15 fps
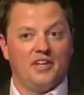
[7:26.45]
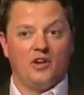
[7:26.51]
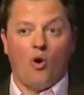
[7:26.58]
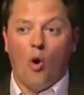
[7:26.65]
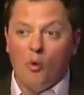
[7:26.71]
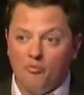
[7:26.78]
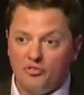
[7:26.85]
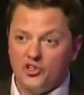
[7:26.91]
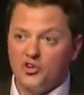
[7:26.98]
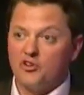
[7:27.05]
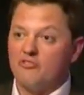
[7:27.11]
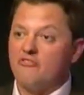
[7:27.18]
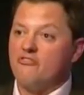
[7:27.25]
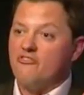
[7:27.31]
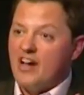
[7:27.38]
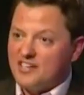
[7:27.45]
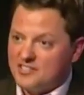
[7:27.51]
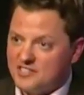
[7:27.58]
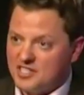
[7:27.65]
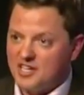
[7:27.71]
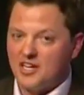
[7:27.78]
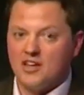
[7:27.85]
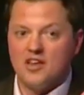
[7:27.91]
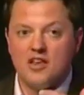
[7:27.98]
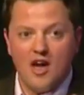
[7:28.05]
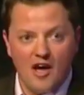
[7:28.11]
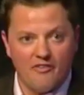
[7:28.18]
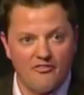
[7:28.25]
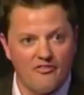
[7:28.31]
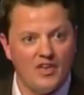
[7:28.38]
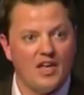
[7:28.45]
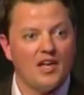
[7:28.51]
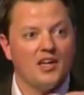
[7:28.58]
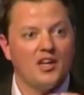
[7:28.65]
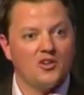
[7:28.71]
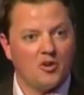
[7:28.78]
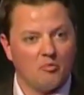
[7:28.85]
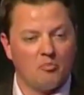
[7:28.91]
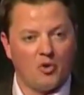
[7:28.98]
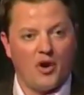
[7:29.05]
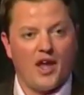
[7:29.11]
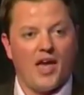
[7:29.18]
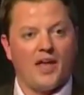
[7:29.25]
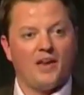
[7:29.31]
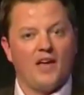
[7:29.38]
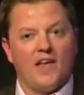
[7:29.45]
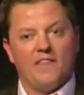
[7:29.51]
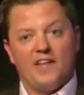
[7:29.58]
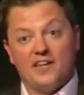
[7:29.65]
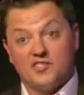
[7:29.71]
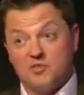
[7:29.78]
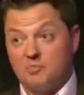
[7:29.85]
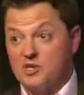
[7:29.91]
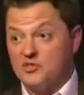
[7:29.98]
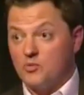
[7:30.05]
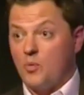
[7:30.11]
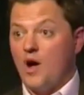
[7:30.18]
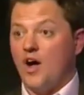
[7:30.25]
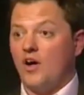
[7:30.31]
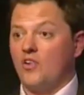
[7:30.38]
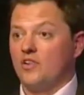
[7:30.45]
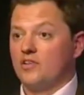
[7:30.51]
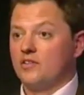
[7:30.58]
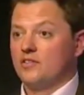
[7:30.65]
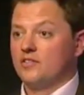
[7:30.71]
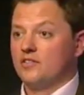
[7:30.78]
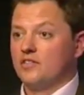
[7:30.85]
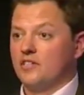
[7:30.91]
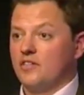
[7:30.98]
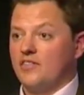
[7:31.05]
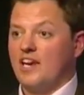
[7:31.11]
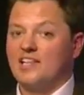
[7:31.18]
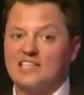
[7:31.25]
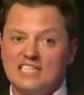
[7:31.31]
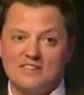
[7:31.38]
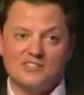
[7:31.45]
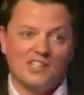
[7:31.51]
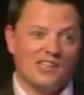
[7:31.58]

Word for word: And hopefully, you're investing enough in your brand that it speaks well, that it leaves